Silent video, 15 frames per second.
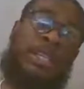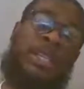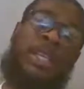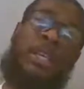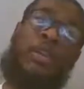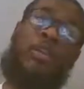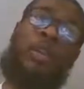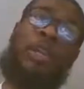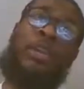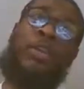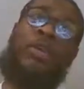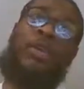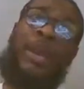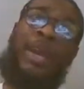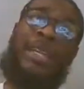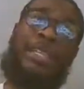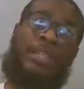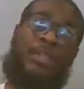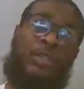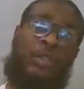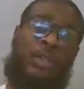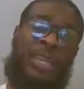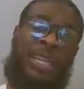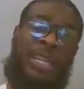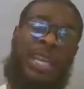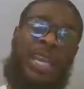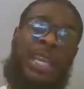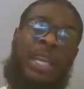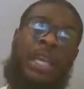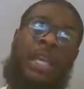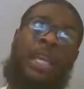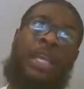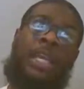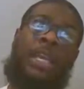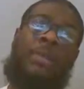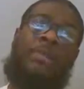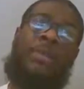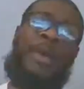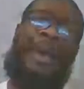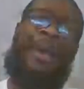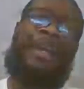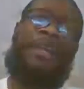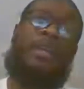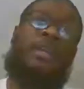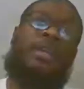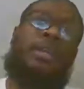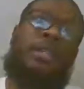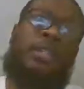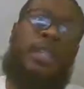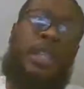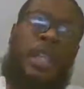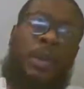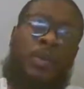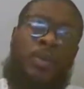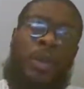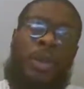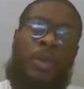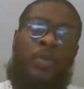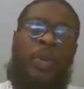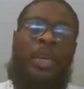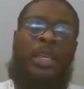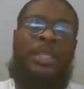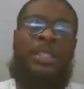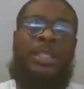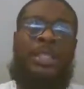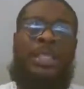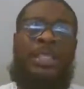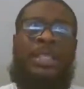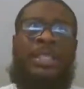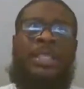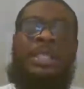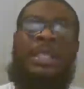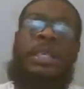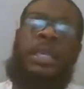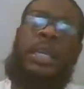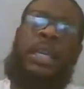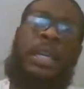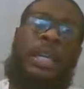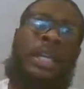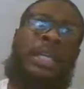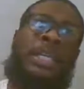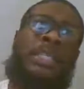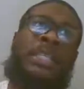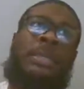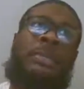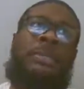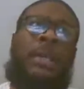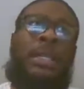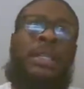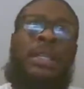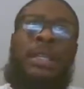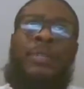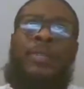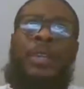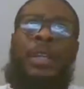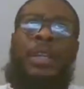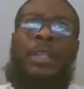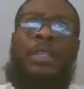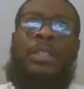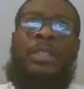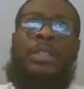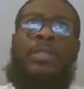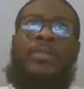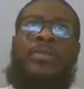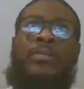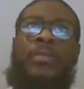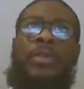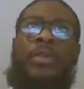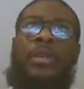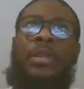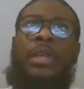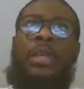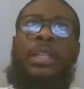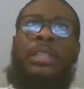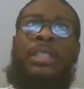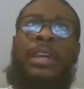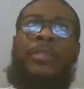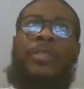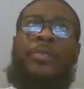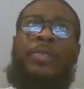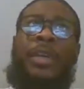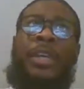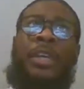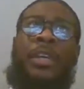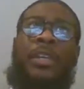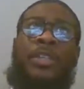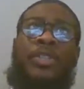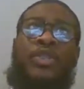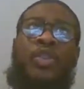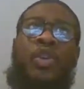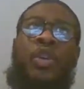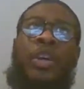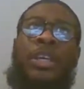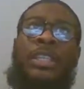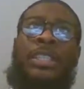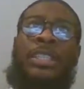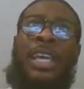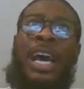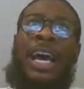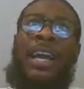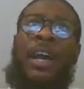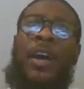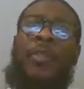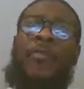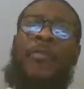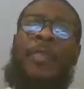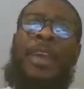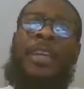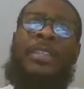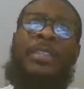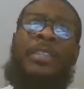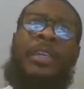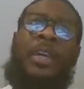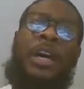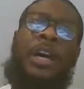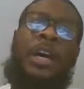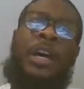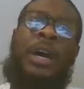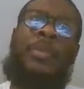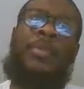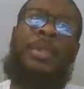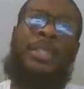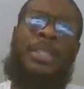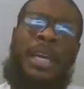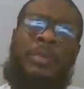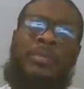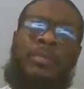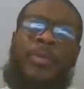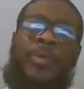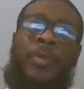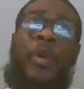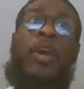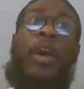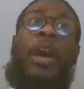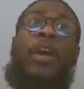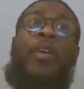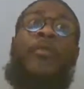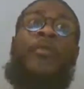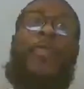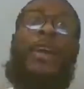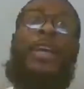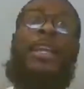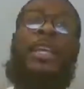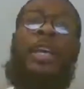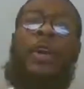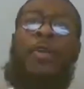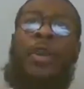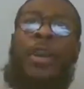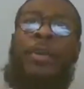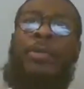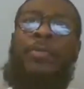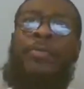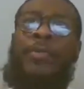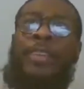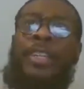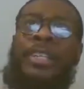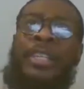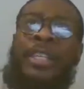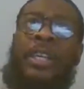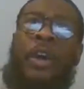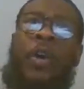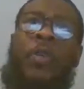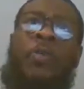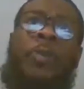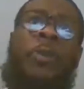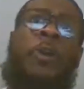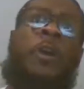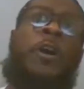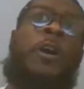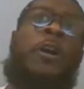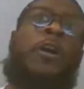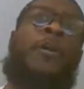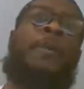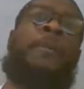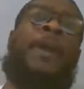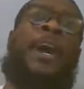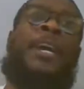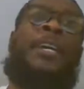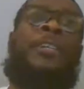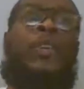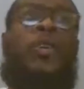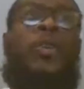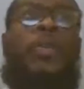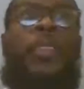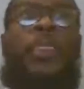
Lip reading: the Orlando Magic. So can they get back to their winning ways against an elite team like the Denver Nuggets? Terrence Mann looking to score inside, up fakes a couple of times before finally going up and finishing over Campazzo.